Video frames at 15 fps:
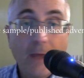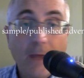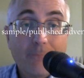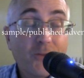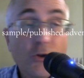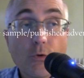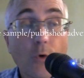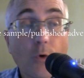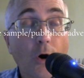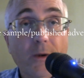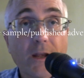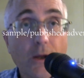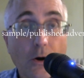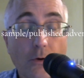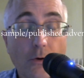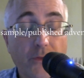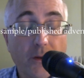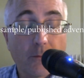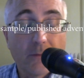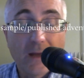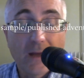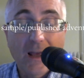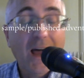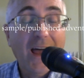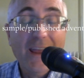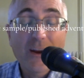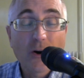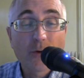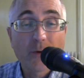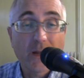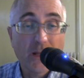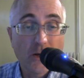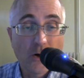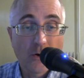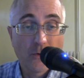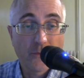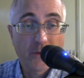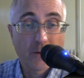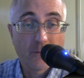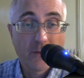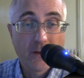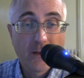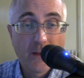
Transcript: You already own them. I already own them.